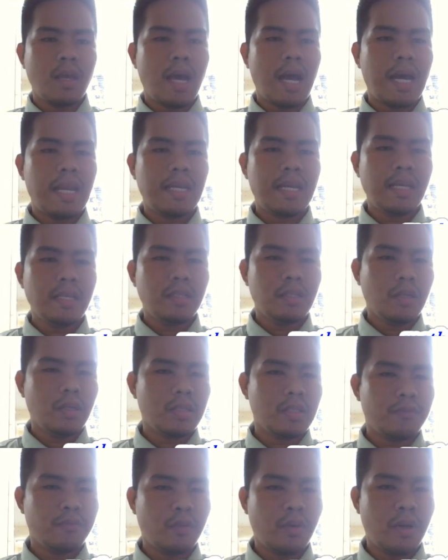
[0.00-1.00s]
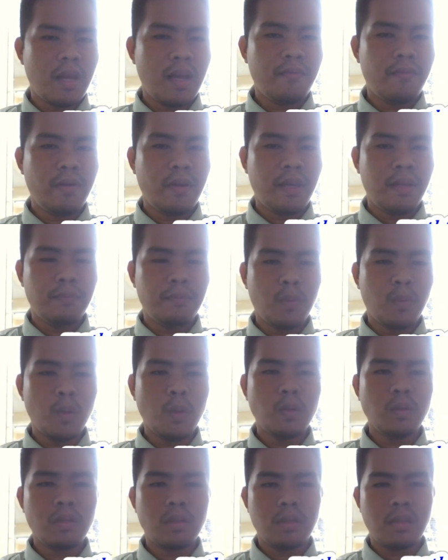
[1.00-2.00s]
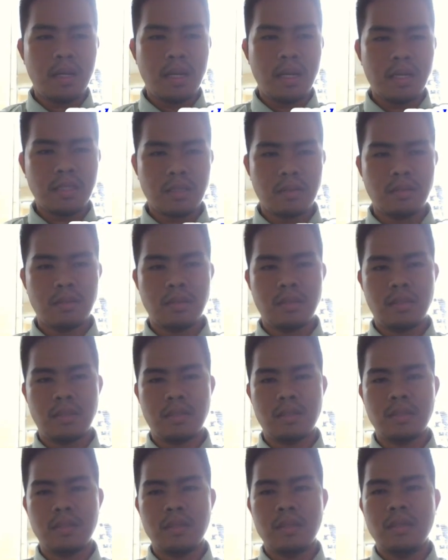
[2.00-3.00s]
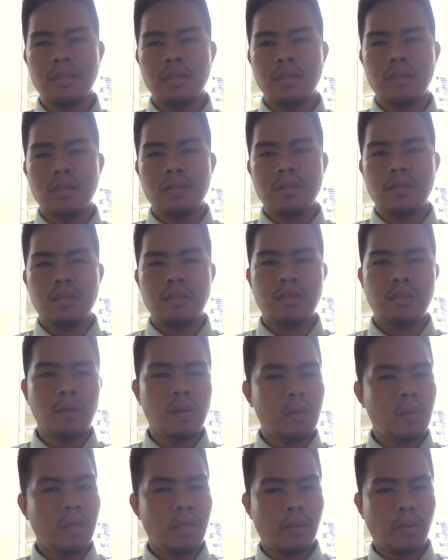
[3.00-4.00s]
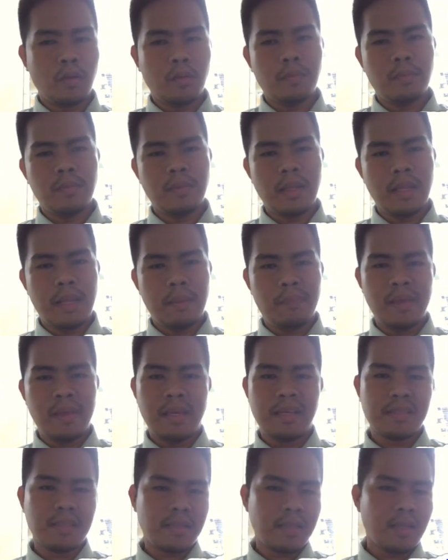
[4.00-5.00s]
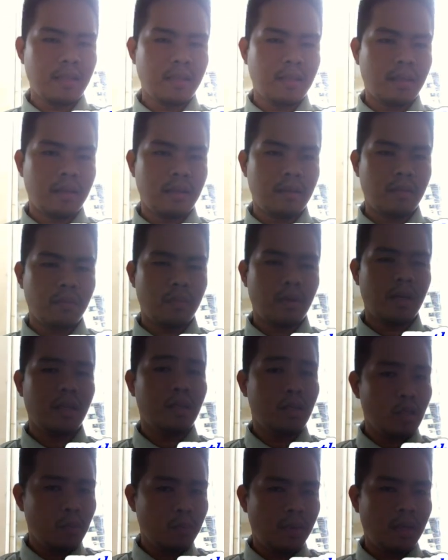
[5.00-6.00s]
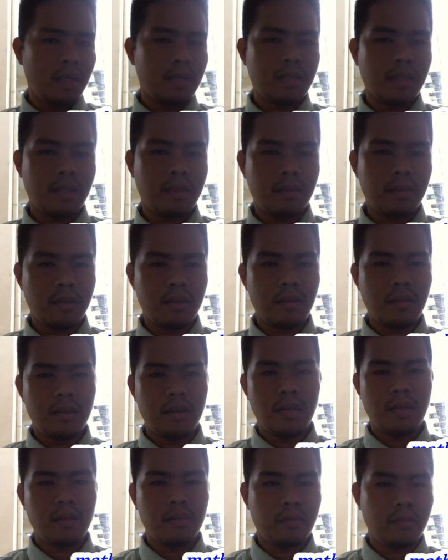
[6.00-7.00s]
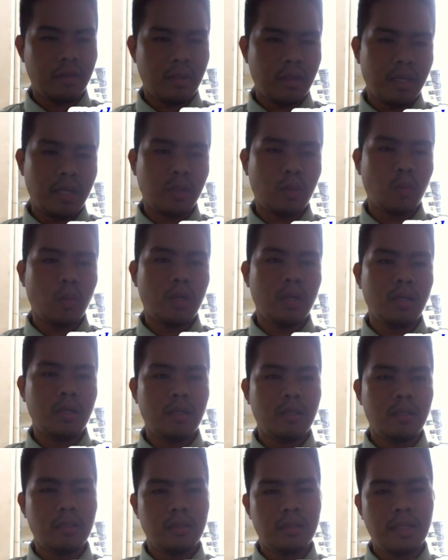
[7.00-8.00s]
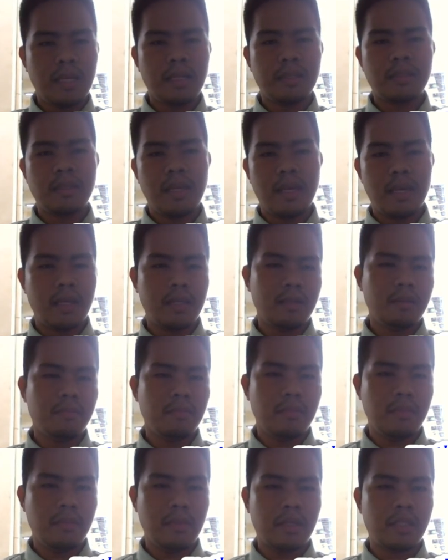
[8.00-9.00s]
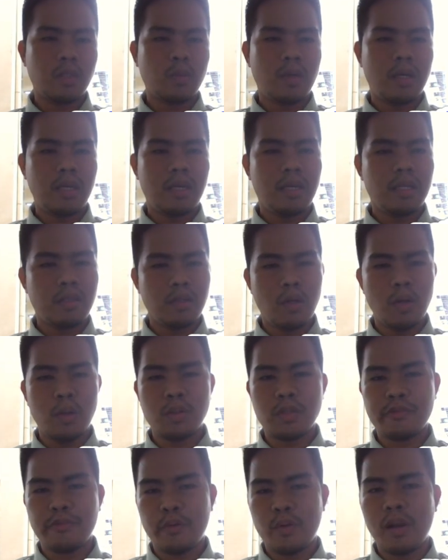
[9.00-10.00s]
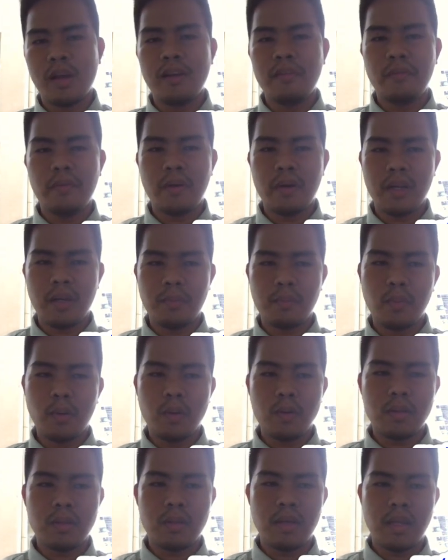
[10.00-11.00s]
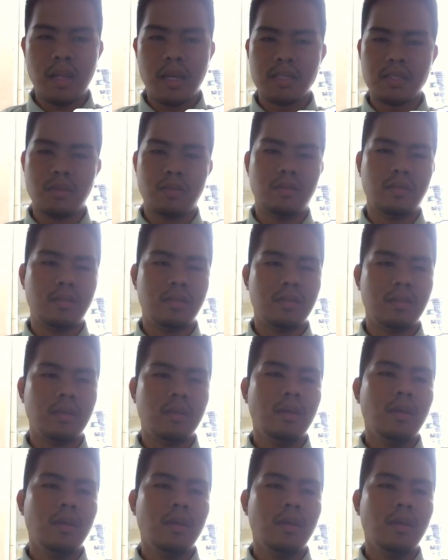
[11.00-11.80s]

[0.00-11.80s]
A line goes forever in both directions. So it could be extended, it should be extended, and it will not end. That's why it goes forever in both directions.